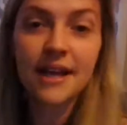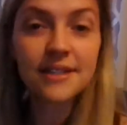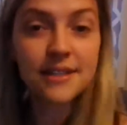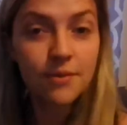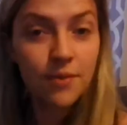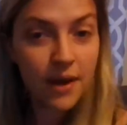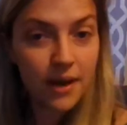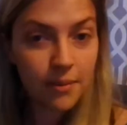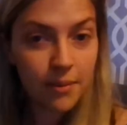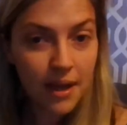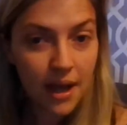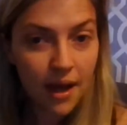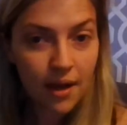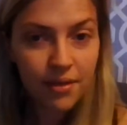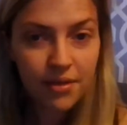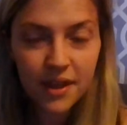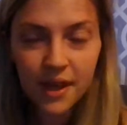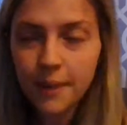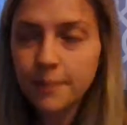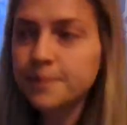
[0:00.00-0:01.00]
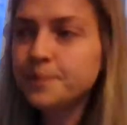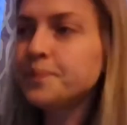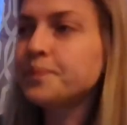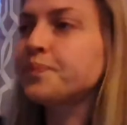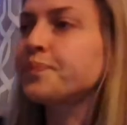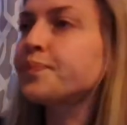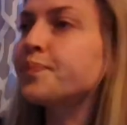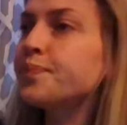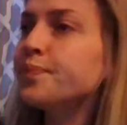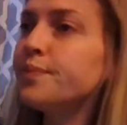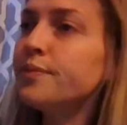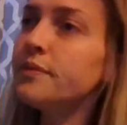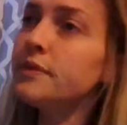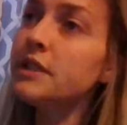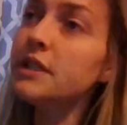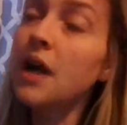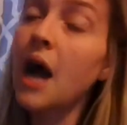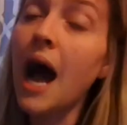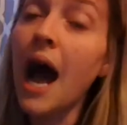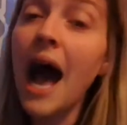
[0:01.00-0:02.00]
That's a way to be healthy.
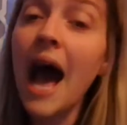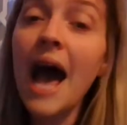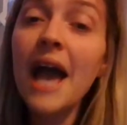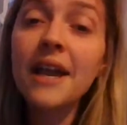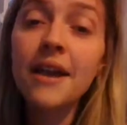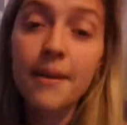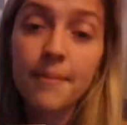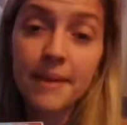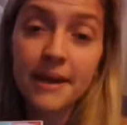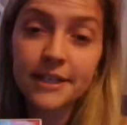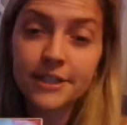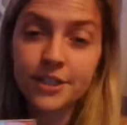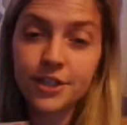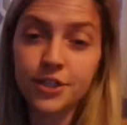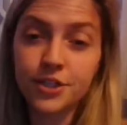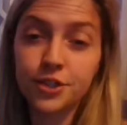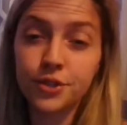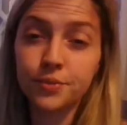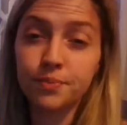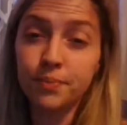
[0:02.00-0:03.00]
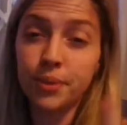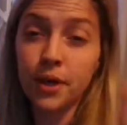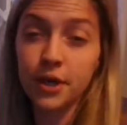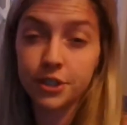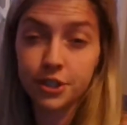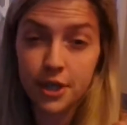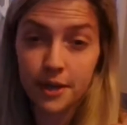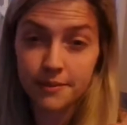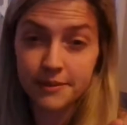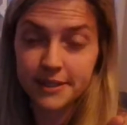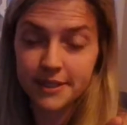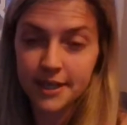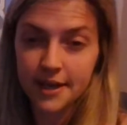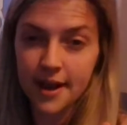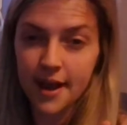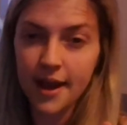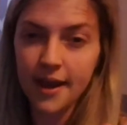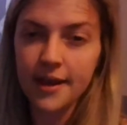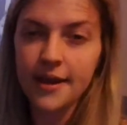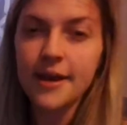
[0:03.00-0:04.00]
I commit to do push ups
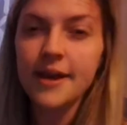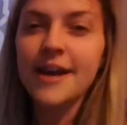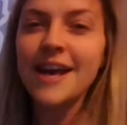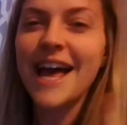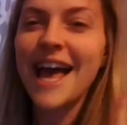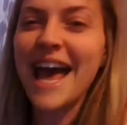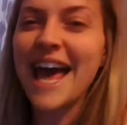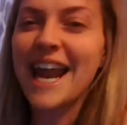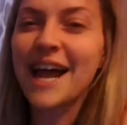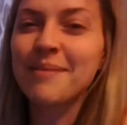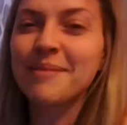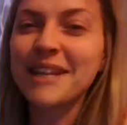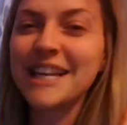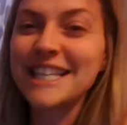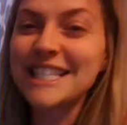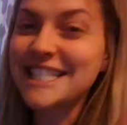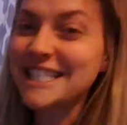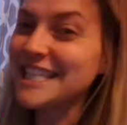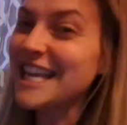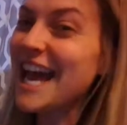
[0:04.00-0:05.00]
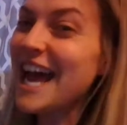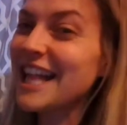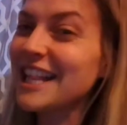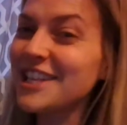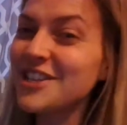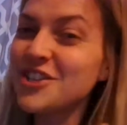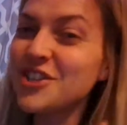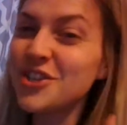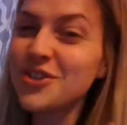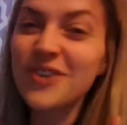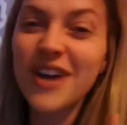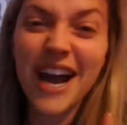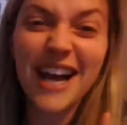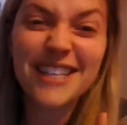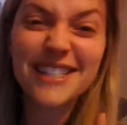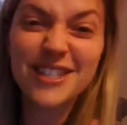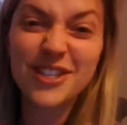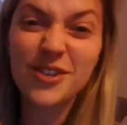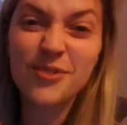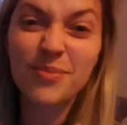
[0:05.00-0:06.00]
today and I'm going to challenge you
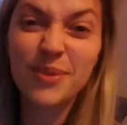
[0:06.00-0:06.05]
guys to